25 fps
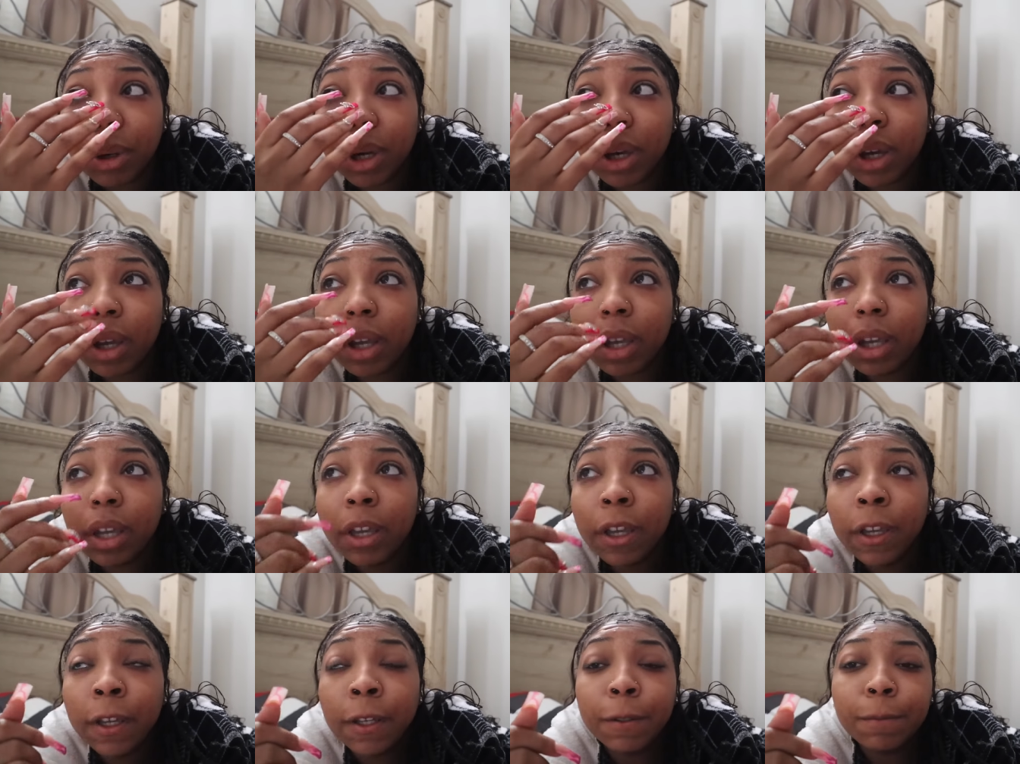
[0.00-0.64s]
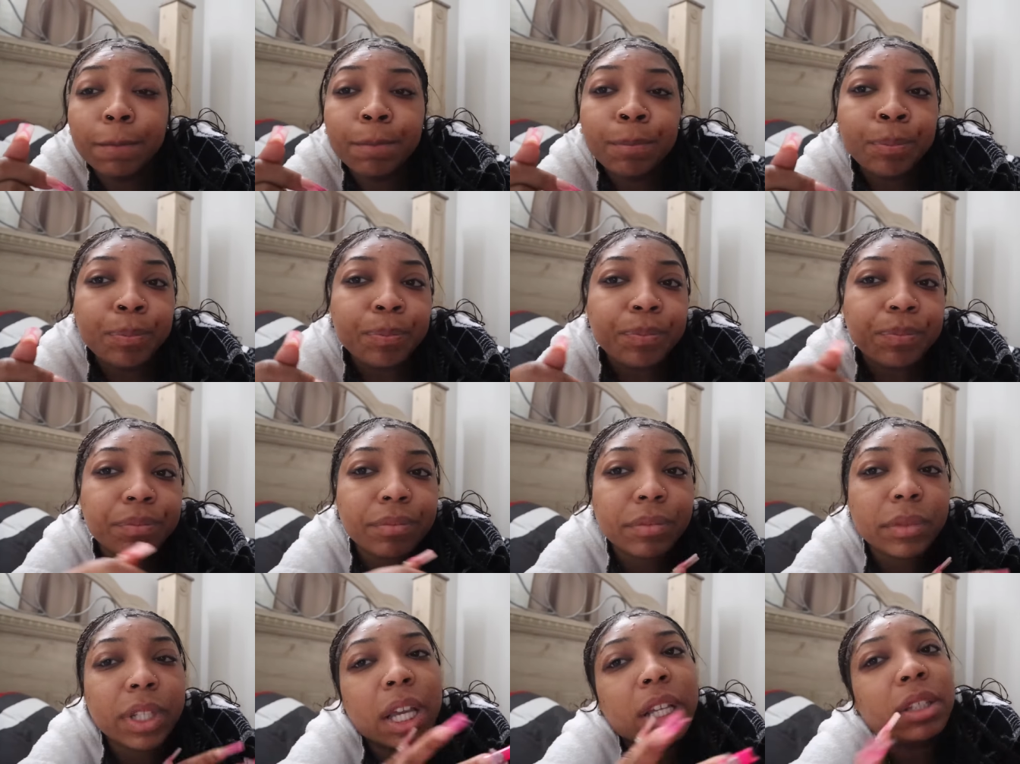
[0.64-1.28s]
But
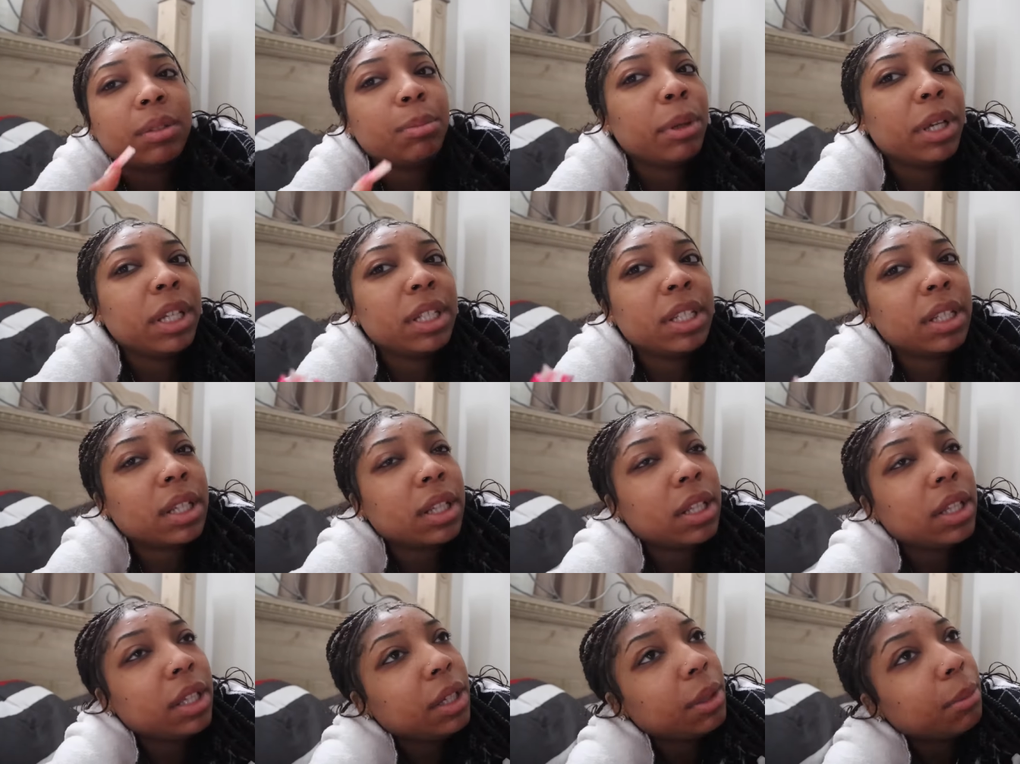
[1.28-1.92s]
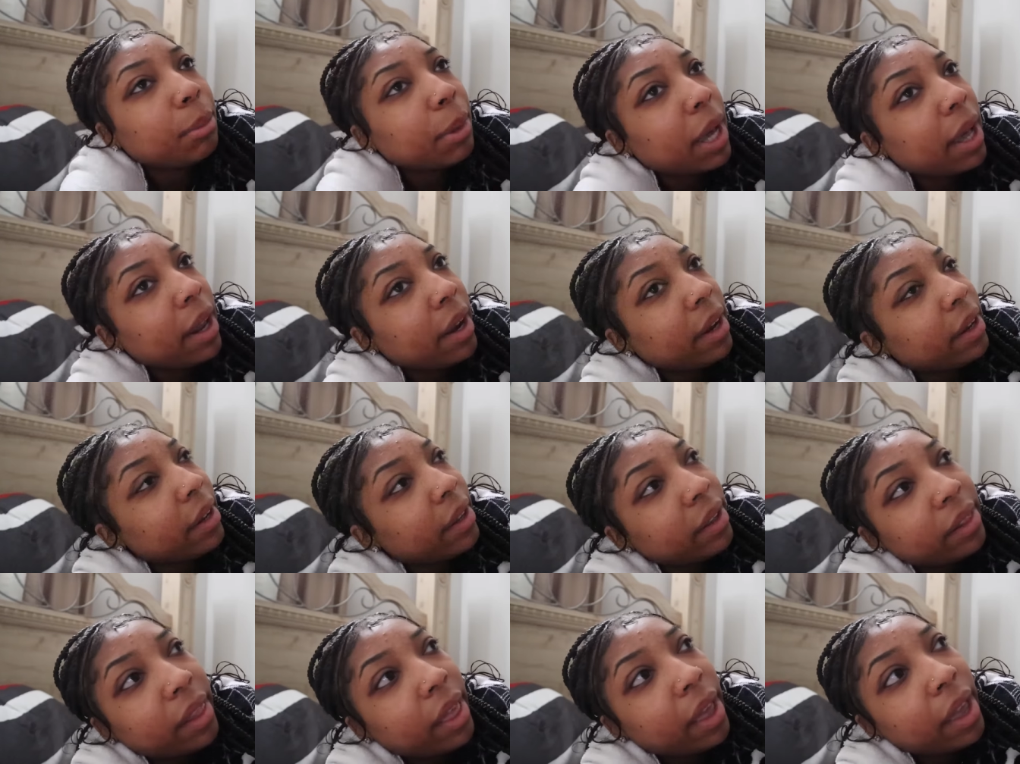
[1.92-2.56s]
that's basically about
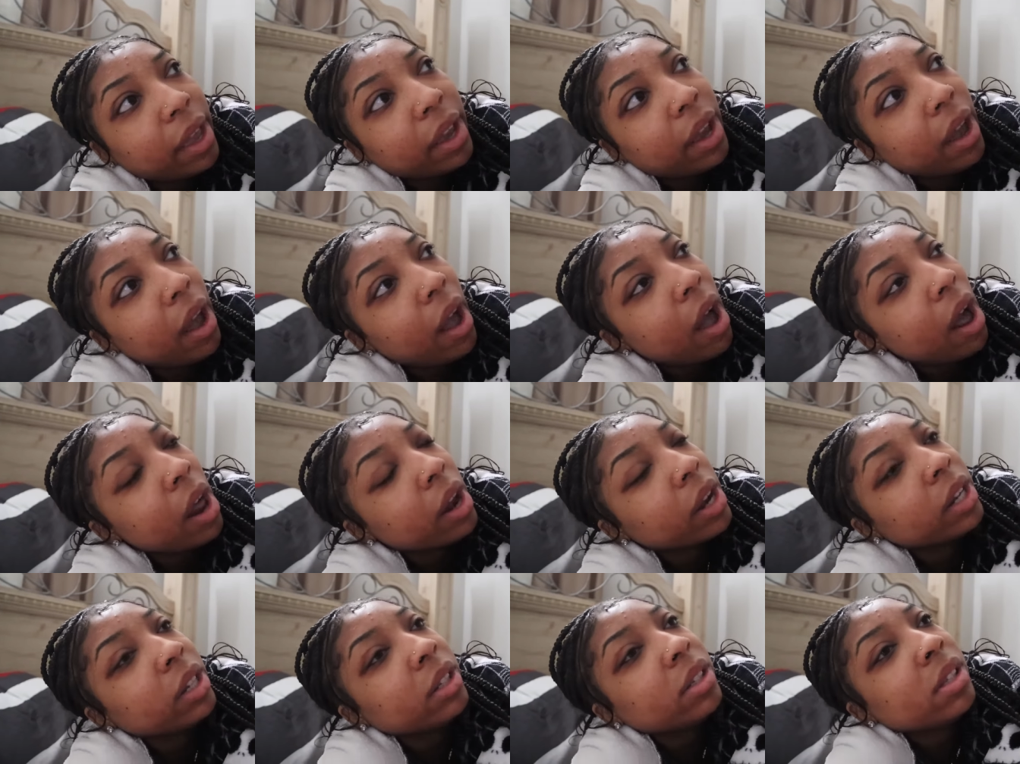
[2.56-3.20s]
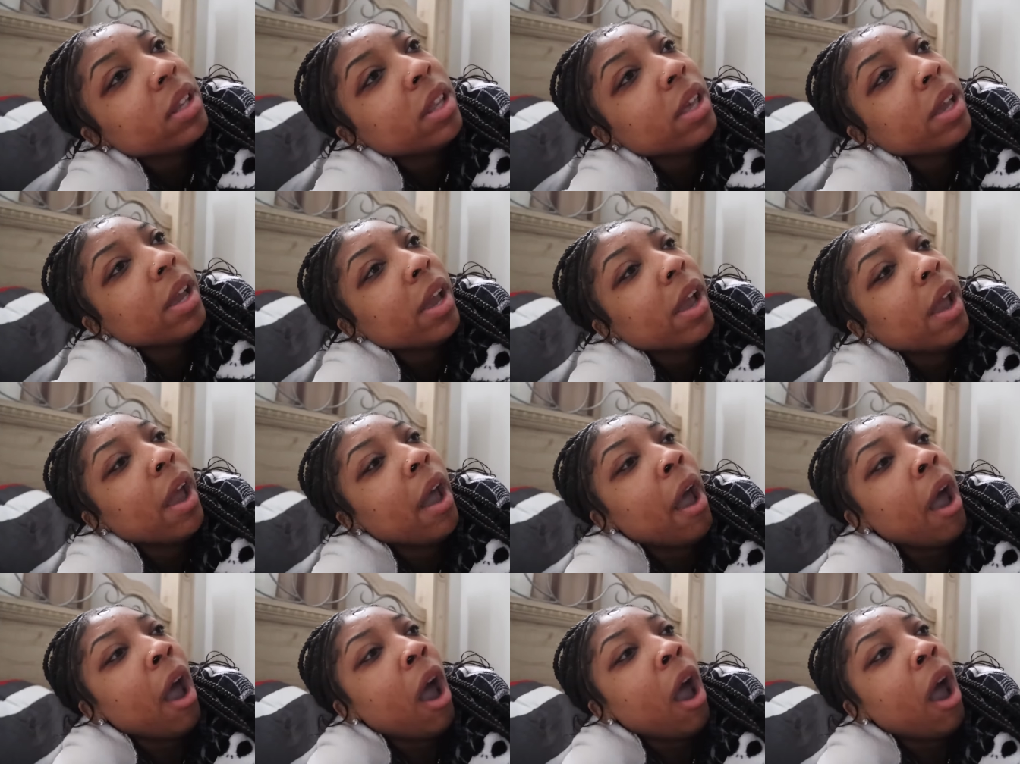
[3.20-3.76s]
it, like, honestly.